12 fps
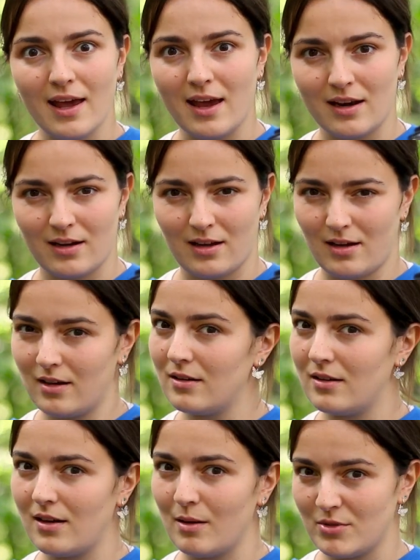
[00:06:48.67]
And
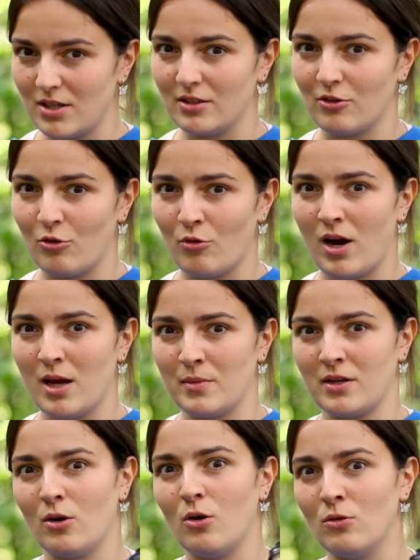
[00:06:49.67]
I'm telling you,
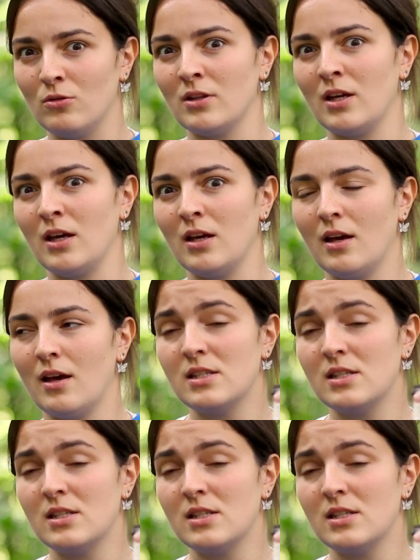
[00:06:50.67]
I'm at only